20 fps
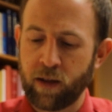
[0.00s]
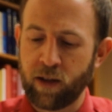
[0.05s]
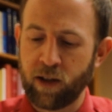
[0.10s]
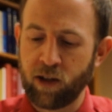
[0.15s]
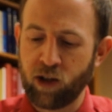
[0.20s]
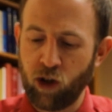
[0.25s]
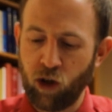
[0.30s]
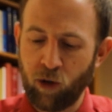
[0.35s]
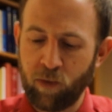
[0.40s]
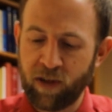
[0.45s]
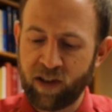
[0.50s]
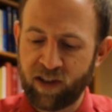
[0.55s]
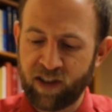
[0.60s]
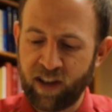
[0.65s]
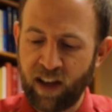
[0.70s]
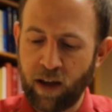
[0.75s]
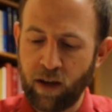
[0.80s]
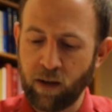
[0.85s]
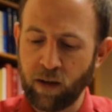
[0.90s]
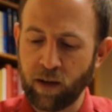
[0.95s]
The tomb is
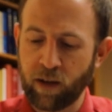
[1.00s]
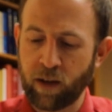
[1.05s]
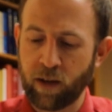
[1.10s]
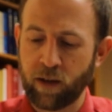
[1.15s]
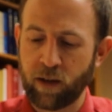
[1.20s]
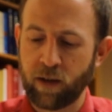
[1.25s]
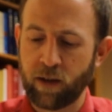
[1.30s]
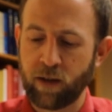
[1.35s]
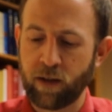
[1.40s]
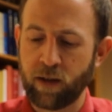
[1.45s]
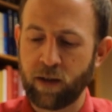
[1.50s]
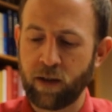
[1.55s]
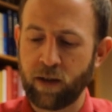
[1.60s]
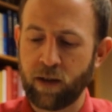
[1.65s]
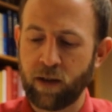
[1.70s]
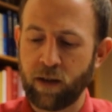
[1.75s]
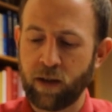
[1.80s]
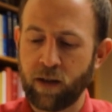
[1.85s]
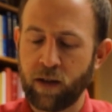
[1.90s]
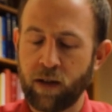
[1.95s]
sealed,
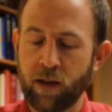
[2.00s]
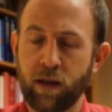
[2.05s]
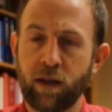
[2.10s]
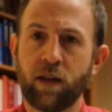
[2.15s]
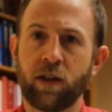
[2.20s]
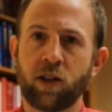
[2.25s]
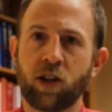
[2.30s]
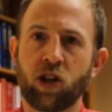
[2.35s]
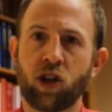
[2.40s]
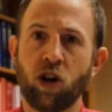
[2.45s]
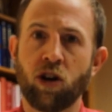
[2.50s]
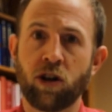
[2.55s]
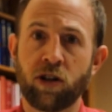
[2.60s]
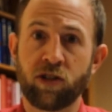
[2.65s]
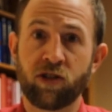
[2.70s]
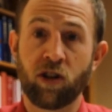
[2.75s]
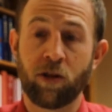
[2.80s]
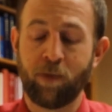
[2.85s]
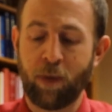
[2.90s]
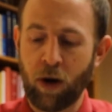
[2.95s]

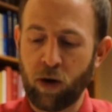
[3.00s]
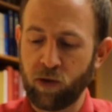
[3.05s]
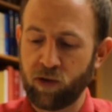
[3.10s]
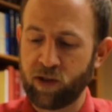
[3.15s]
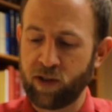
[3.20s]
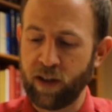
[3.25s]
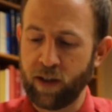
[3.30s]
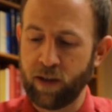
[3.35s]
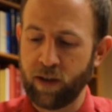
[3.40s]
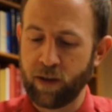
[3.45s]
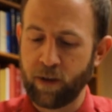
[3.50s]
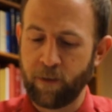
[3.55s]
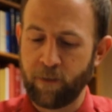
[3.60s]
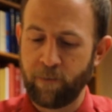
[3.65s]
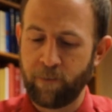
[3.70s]
guards are posted.